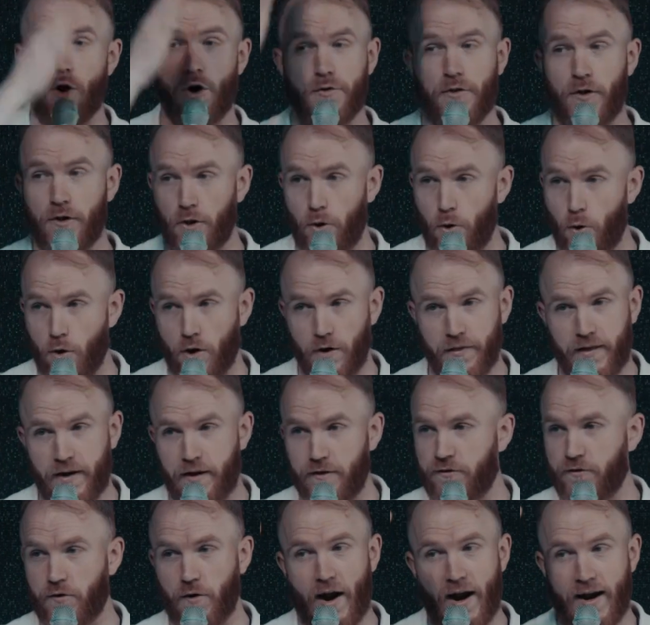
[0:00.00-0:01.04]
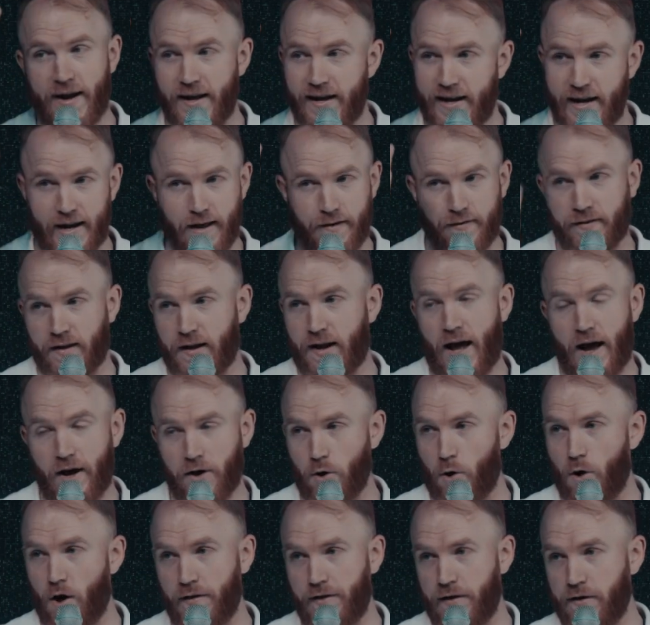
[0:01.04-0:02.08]
or the Lord that is trying to get us to not
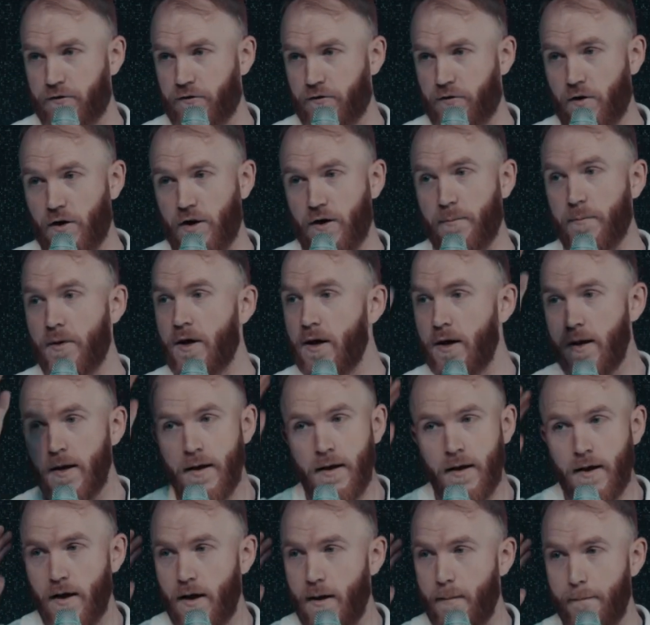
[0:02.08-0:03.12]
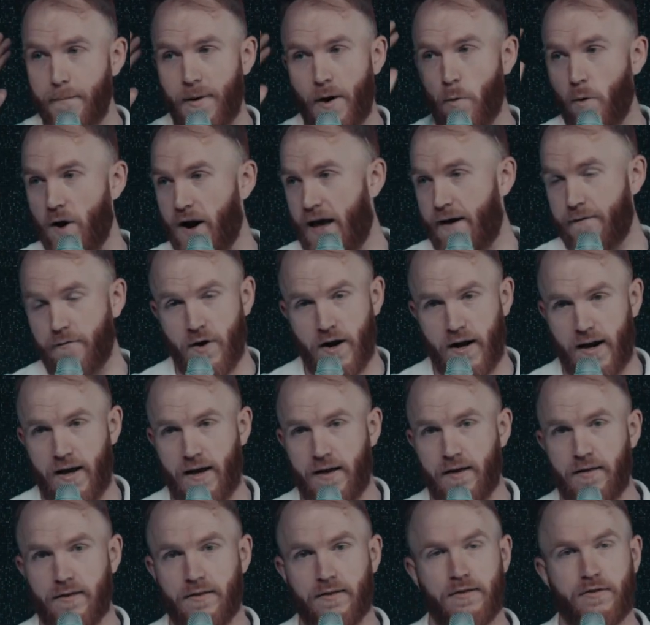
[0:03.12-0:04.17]
go on this trip. But whatever it
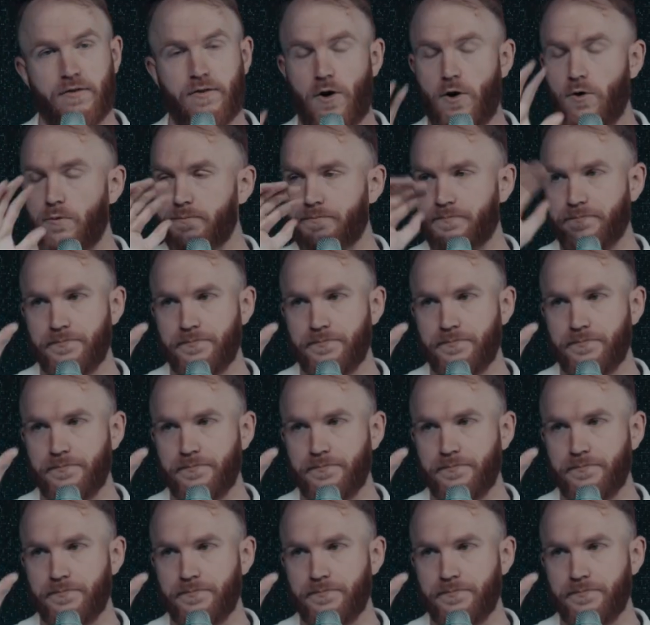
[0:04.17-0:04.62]
is, so